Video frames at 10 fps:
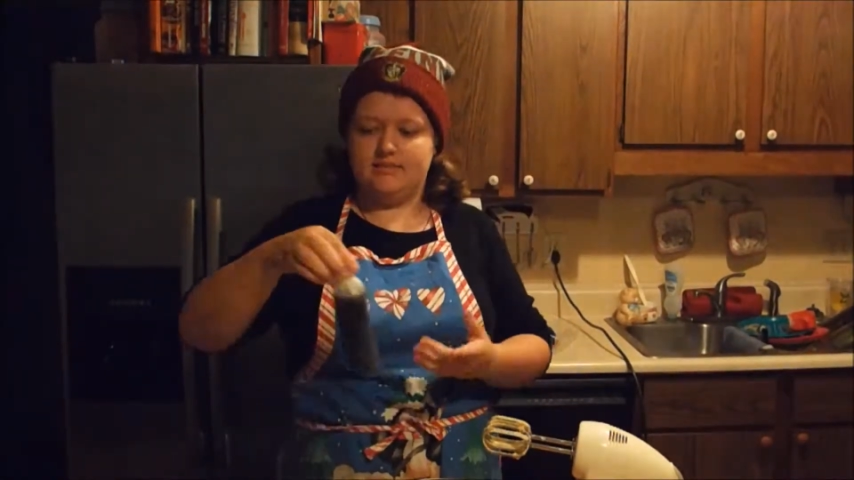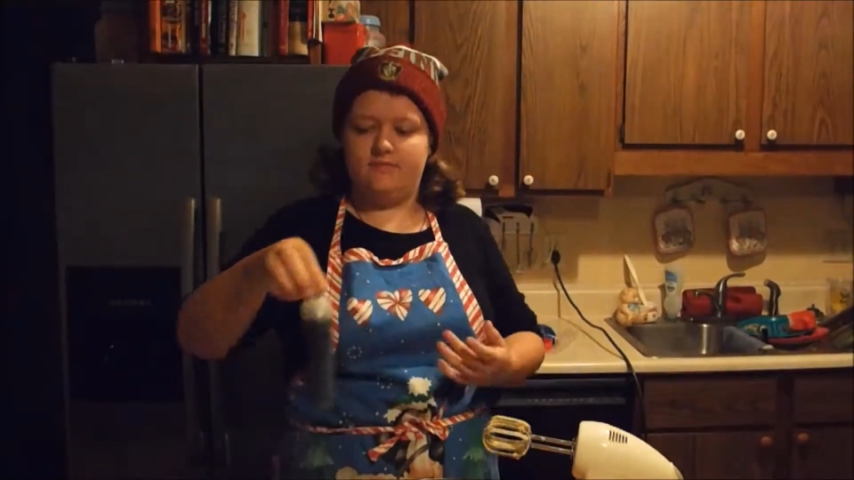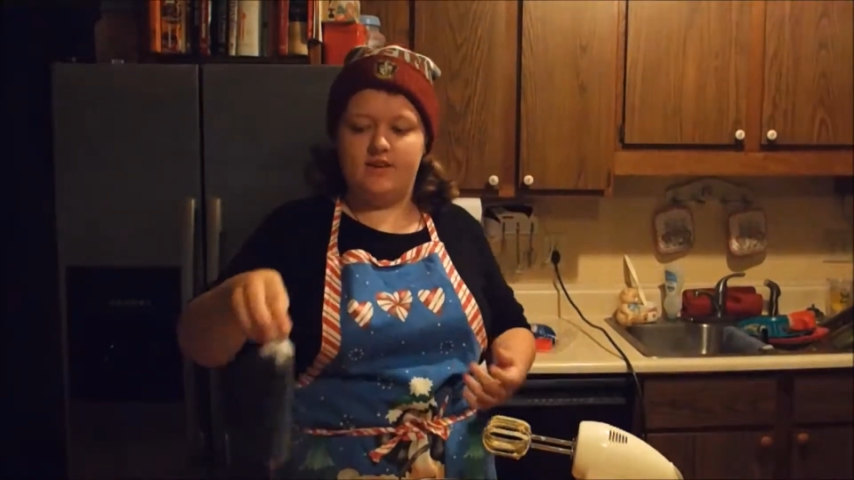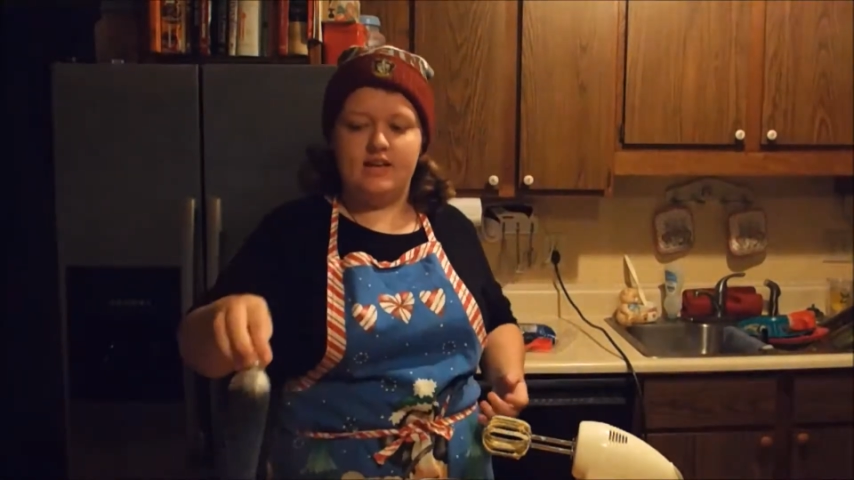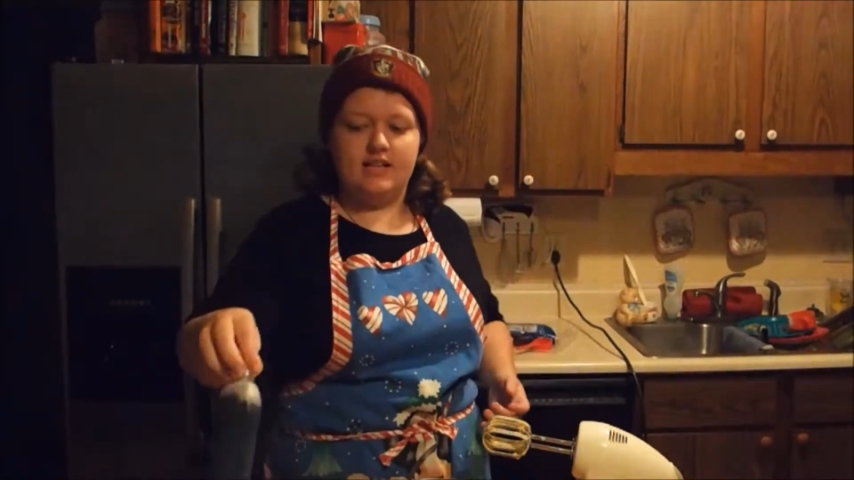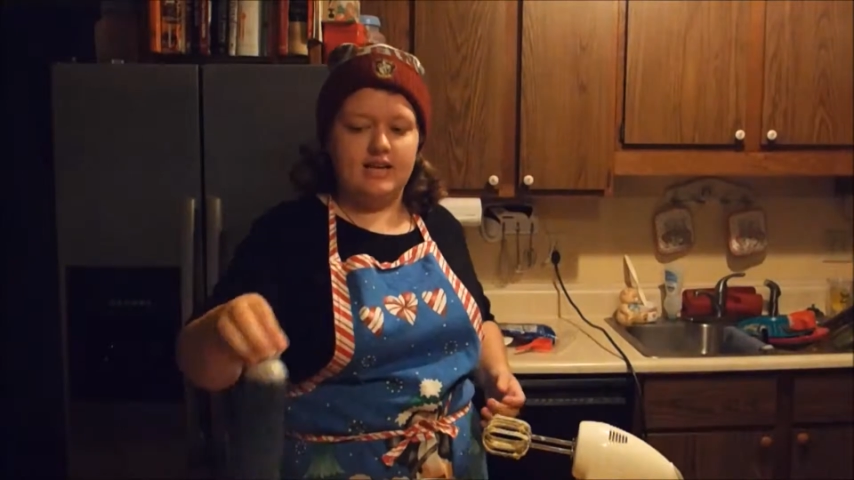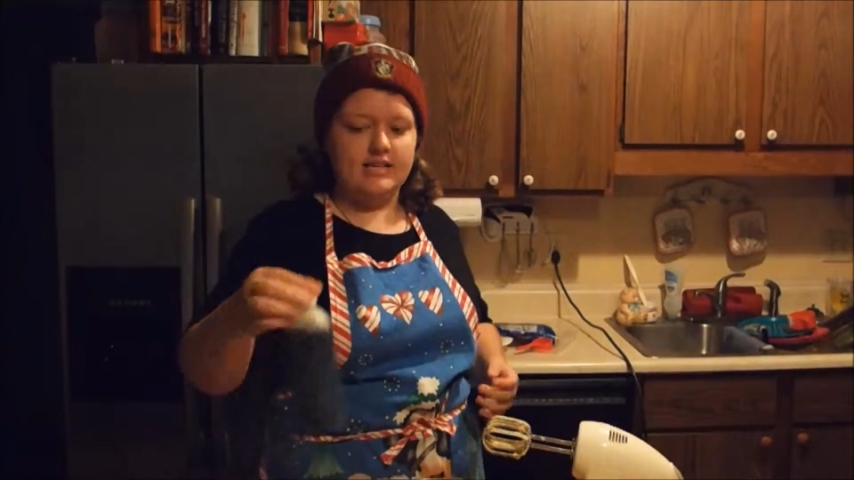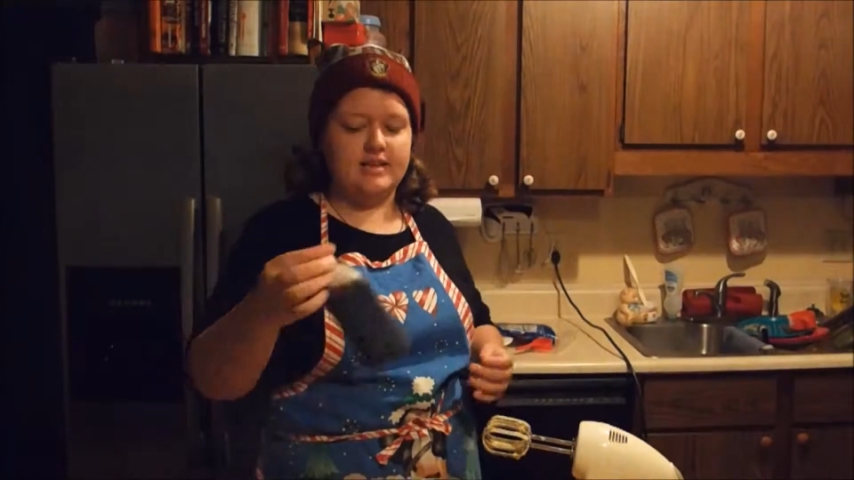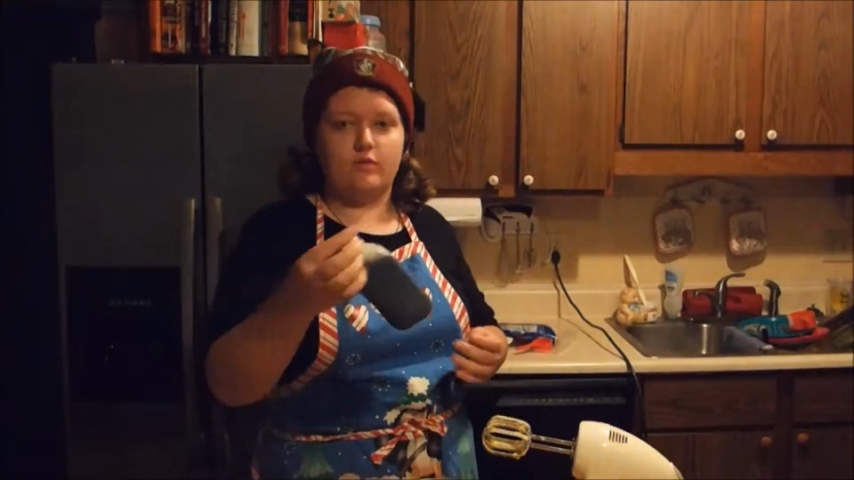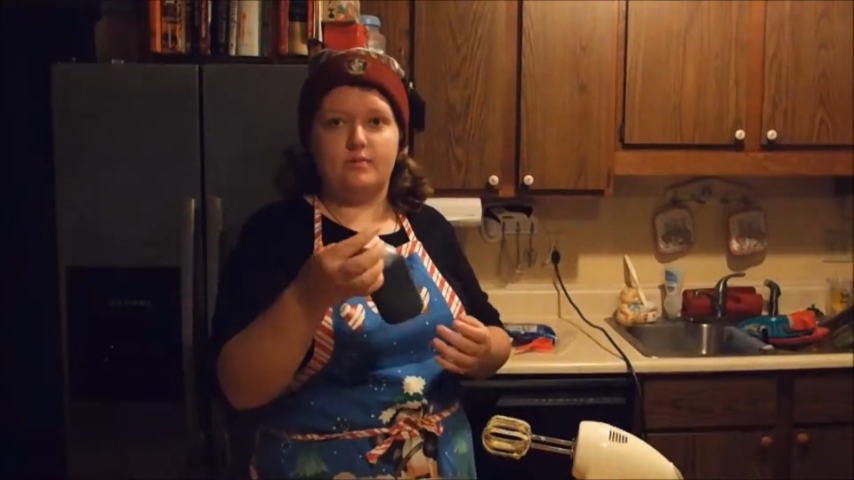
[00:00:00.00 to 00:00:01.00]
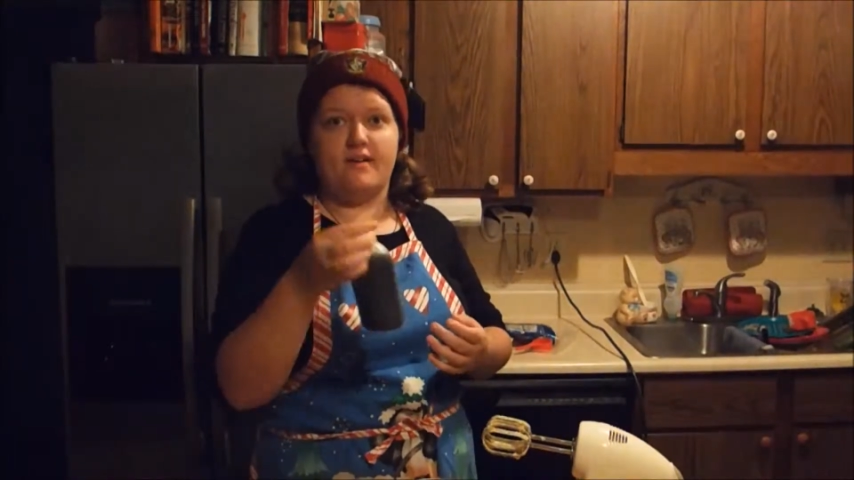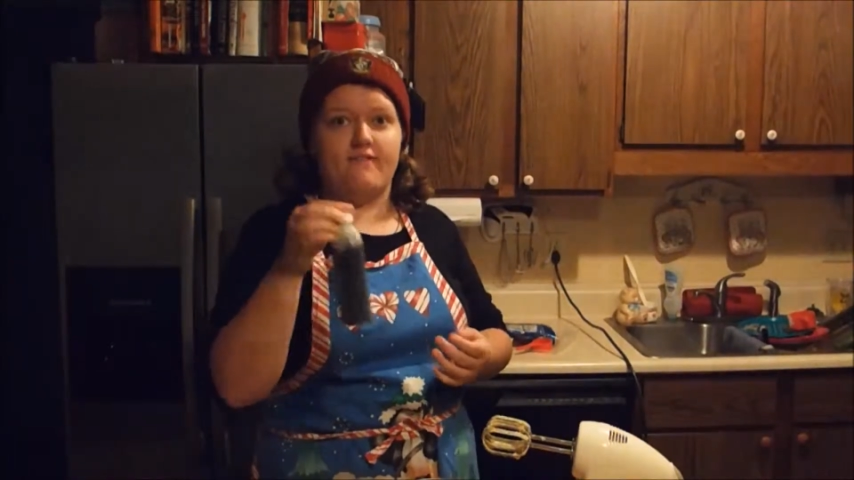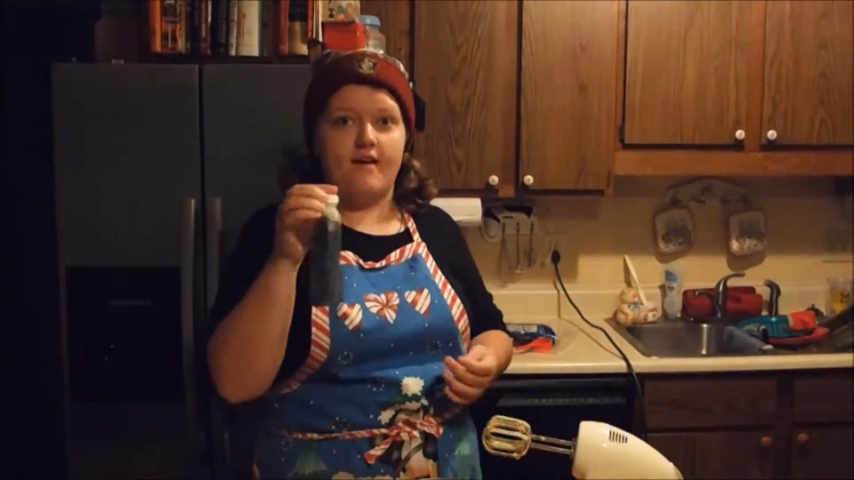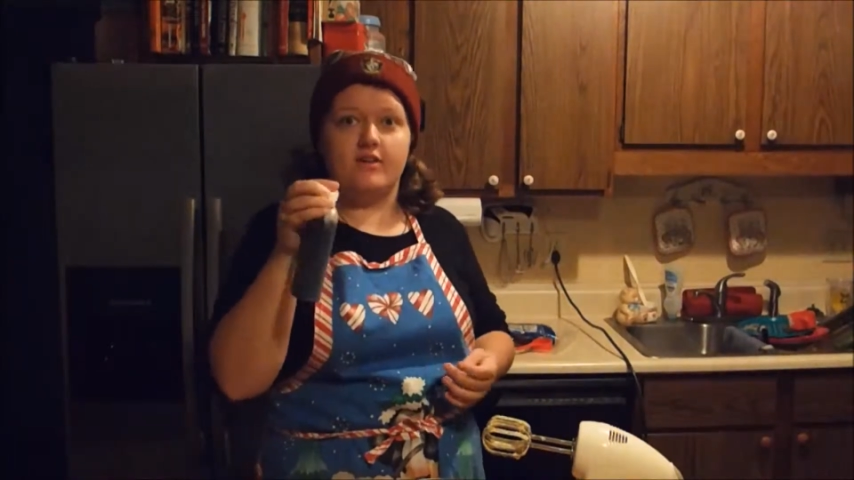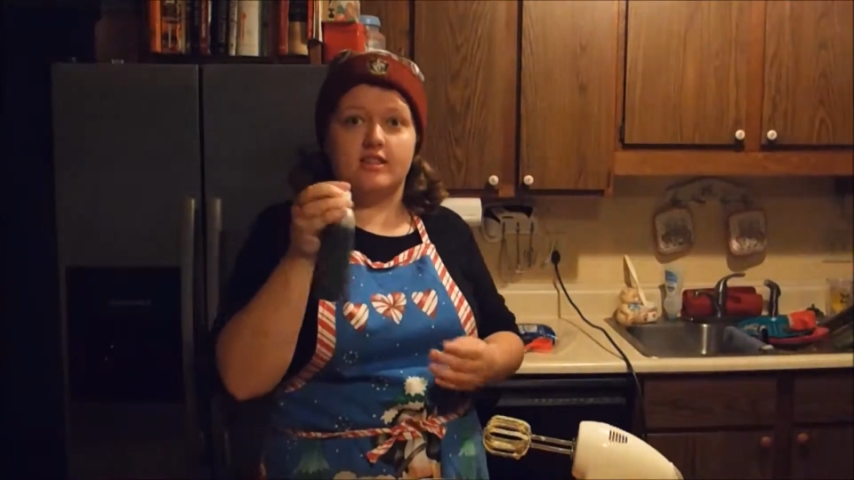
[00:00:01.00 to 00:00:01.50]
vanilla is like one of my
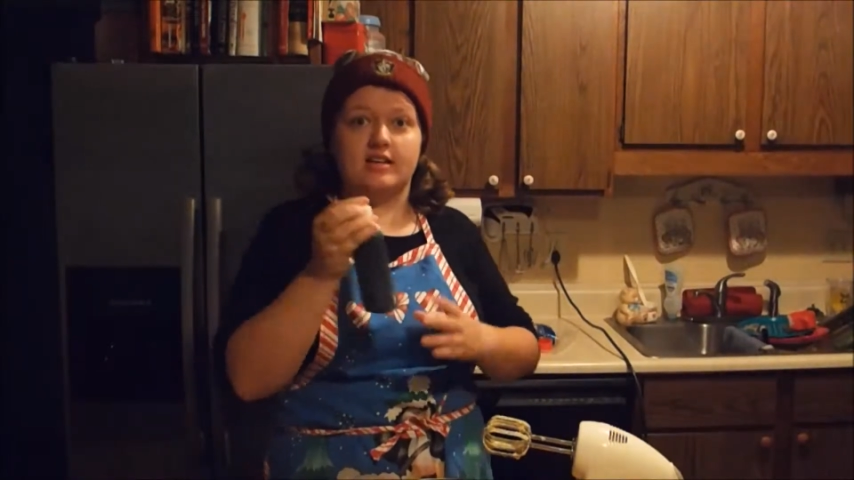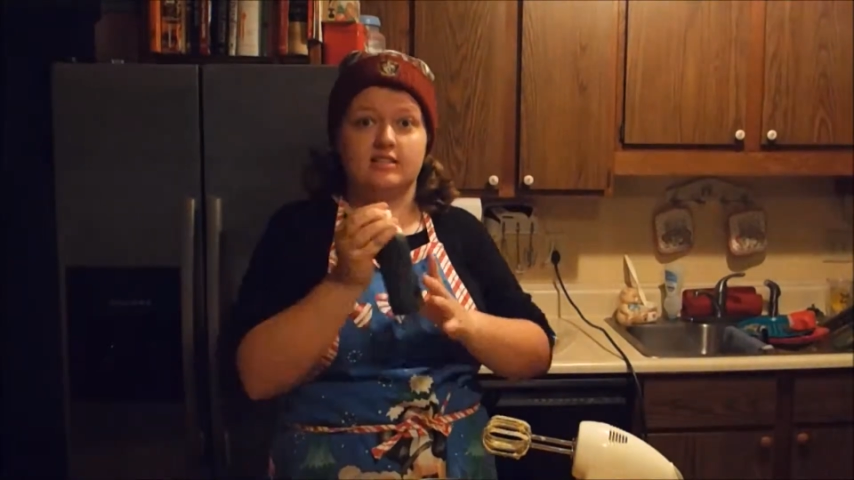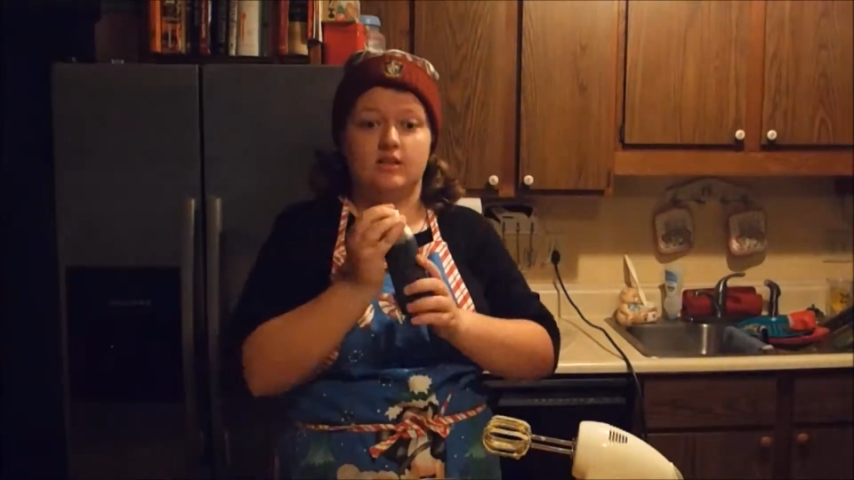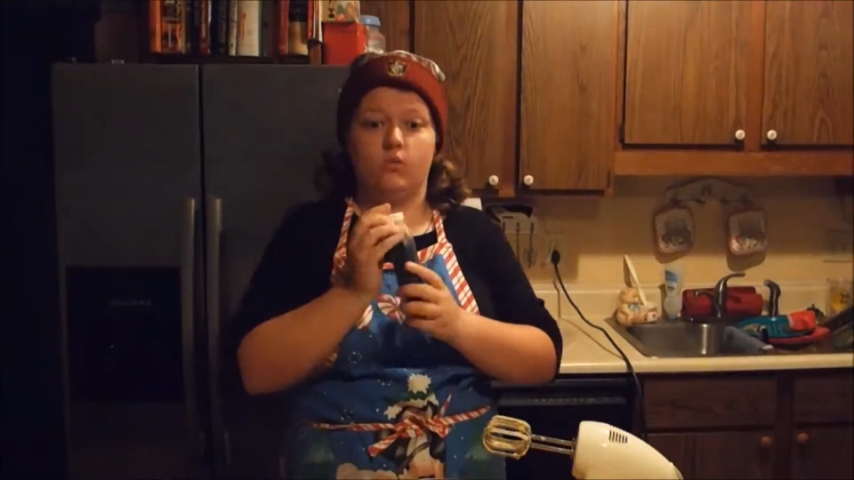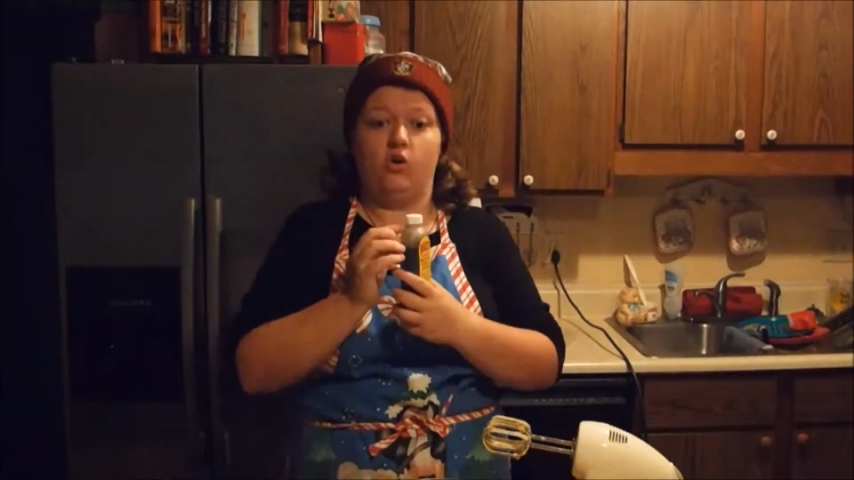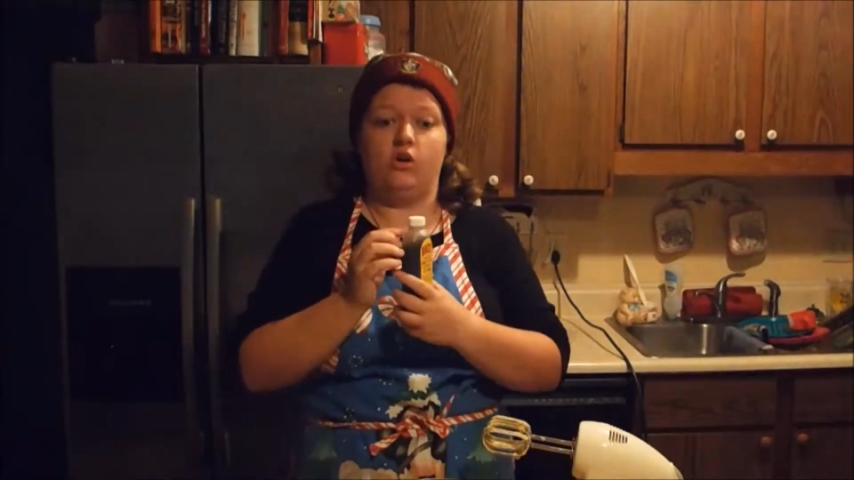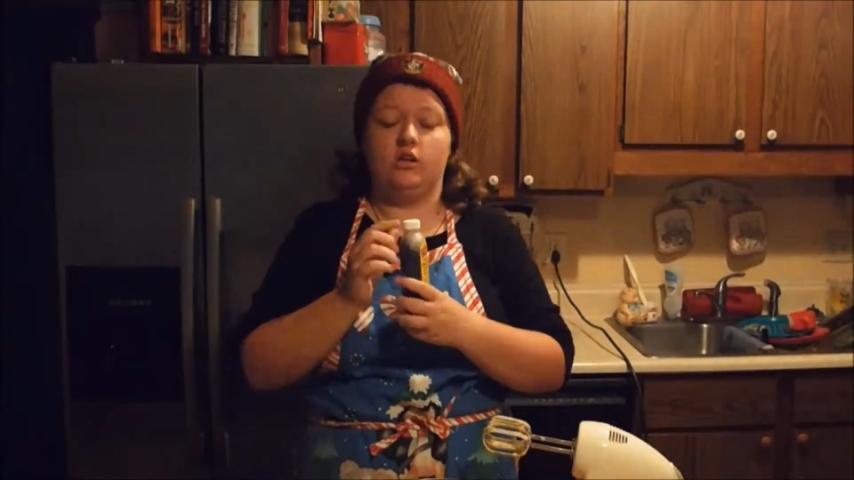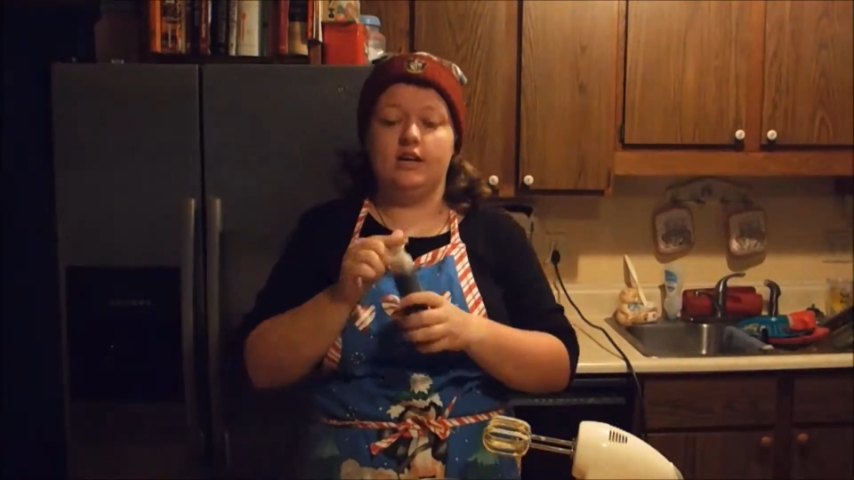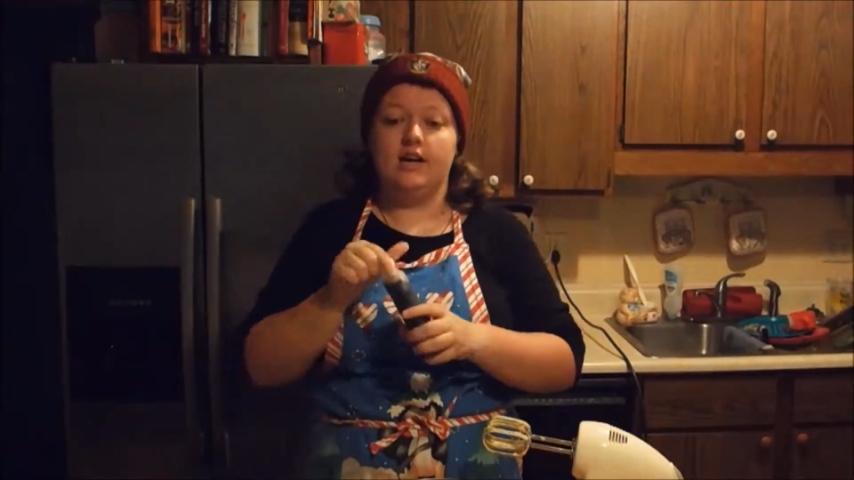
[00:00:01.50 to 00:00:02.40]
favorite things in the world.